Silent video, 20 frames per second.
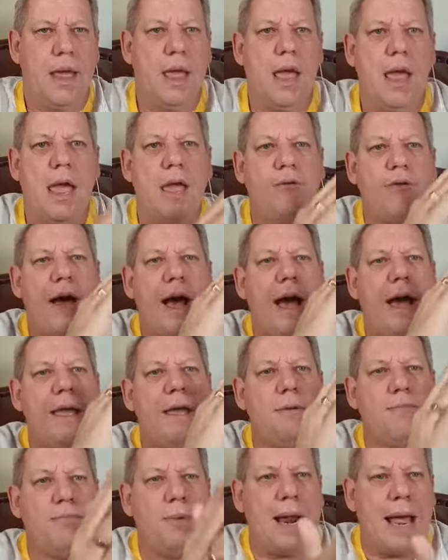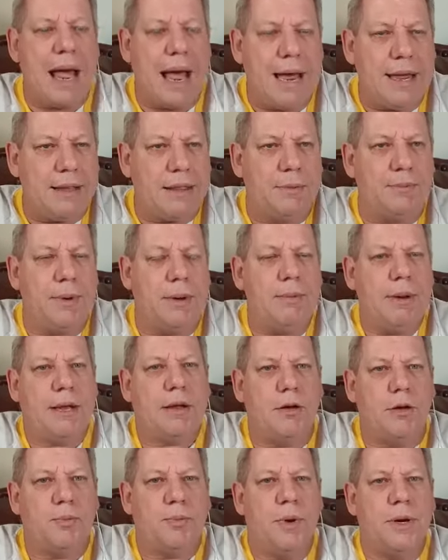If I apply the
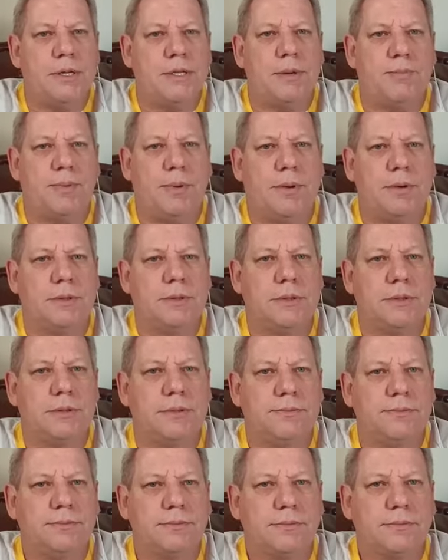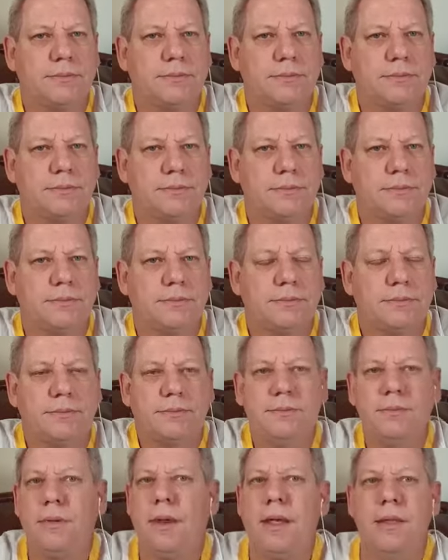biblical principles,
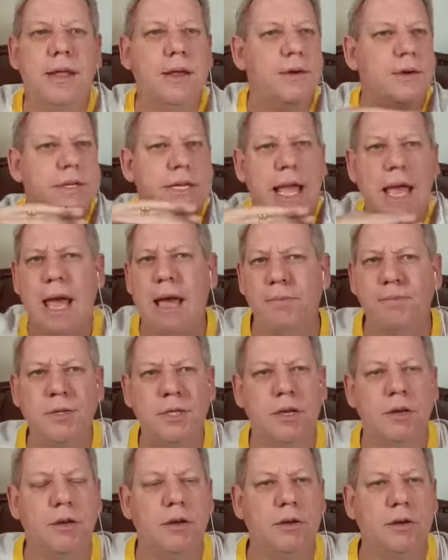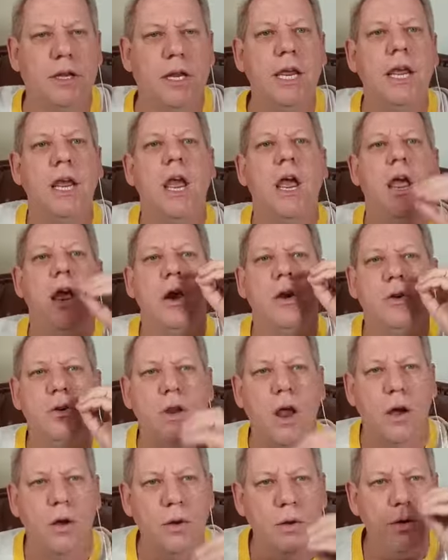there is absolutely
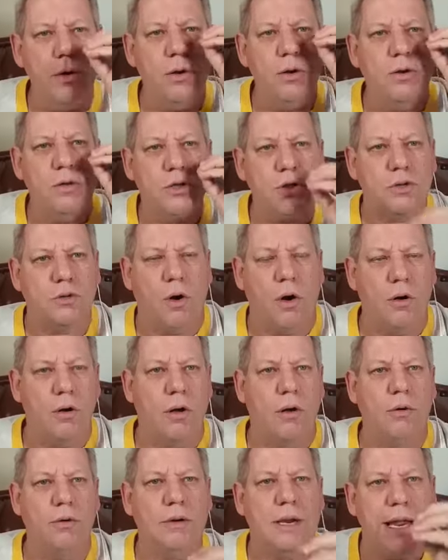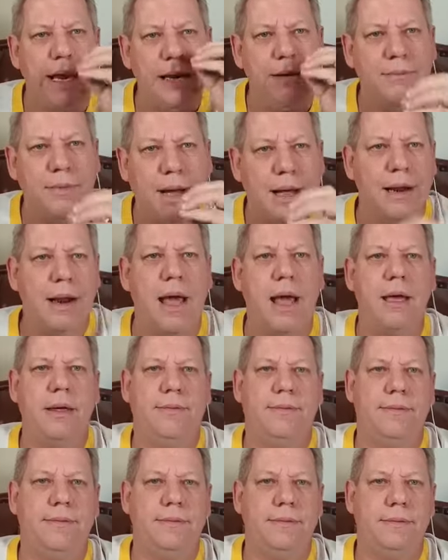no stronghold in my
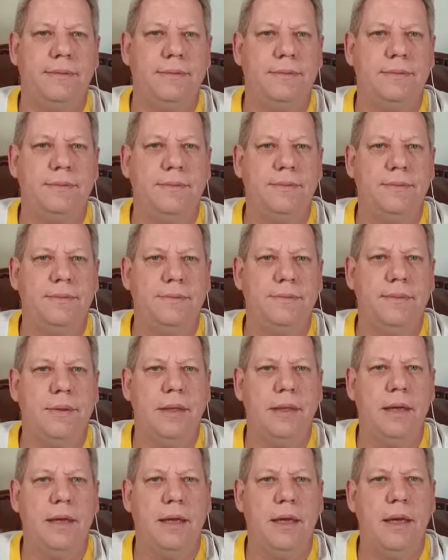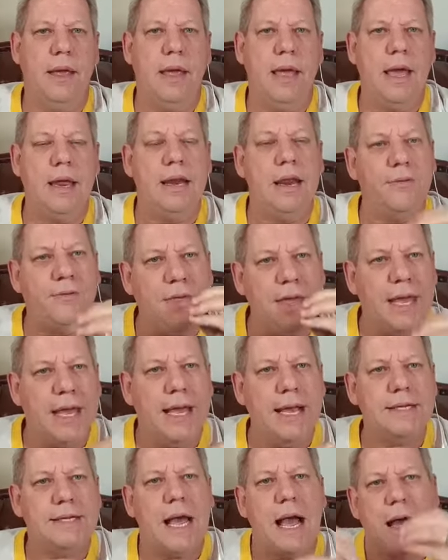life. And if there
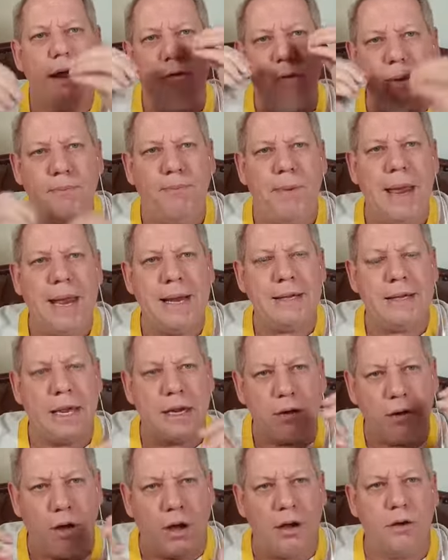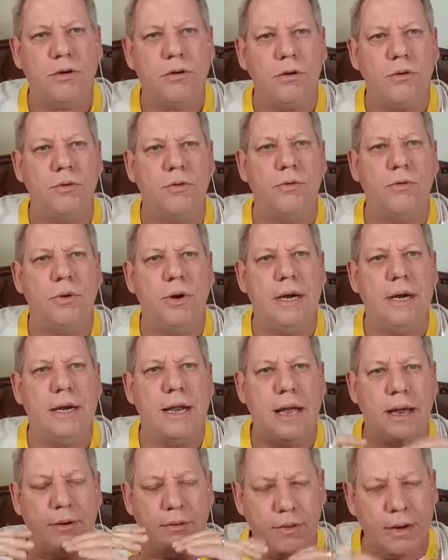is, I repent and God
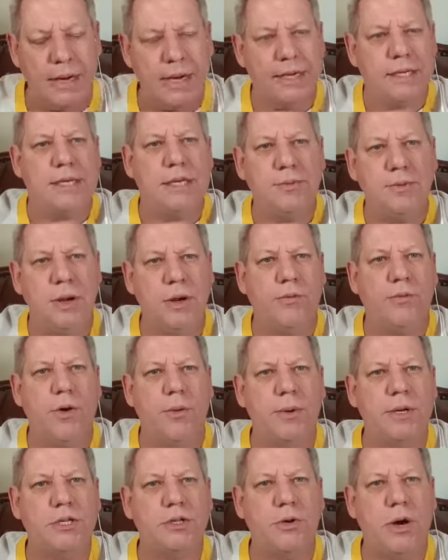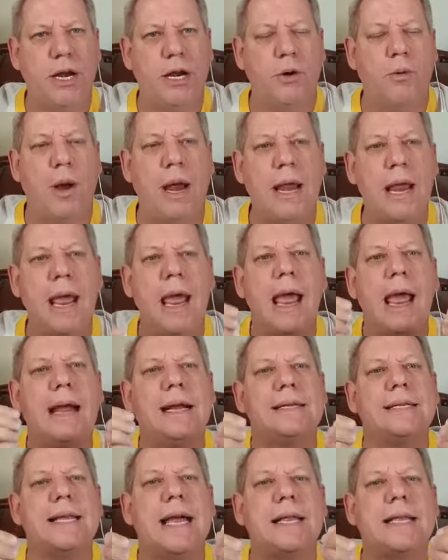uh, releases me from it straight away
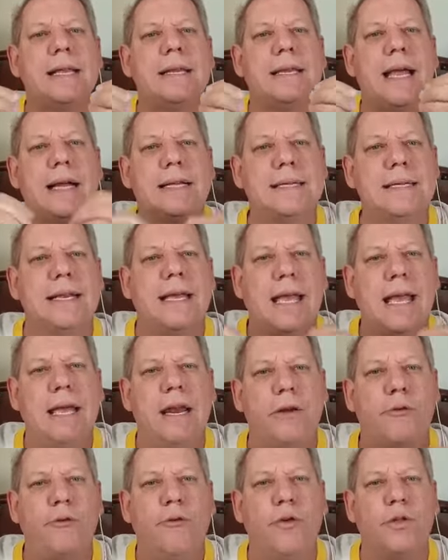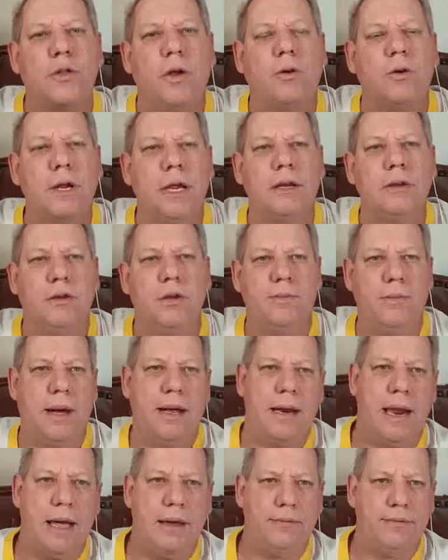and Satan doesn't get a foothold into my
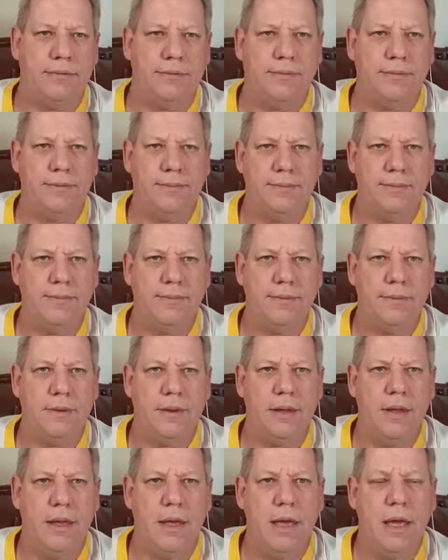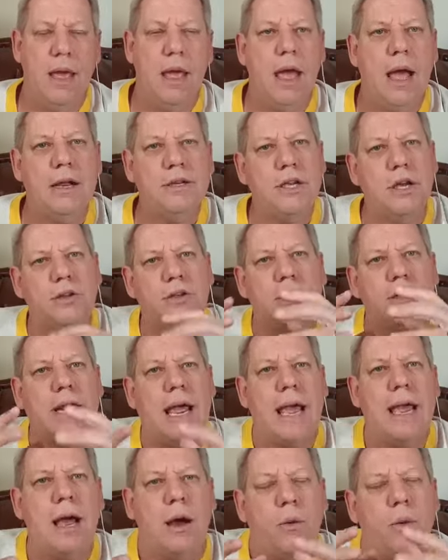life. And so
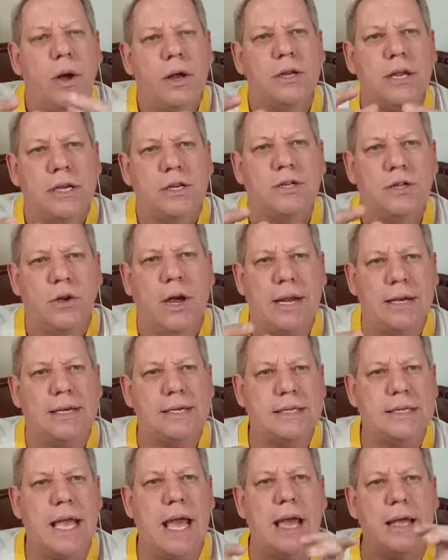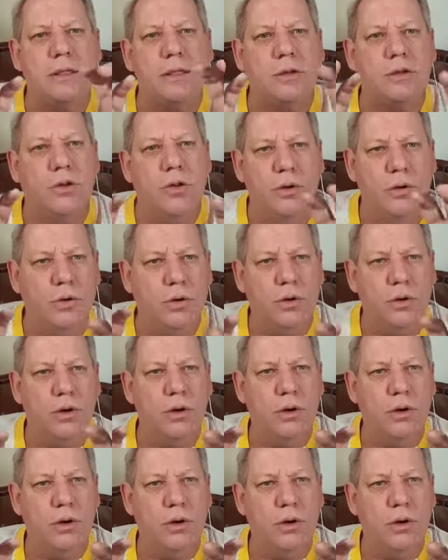today I want us to understand the two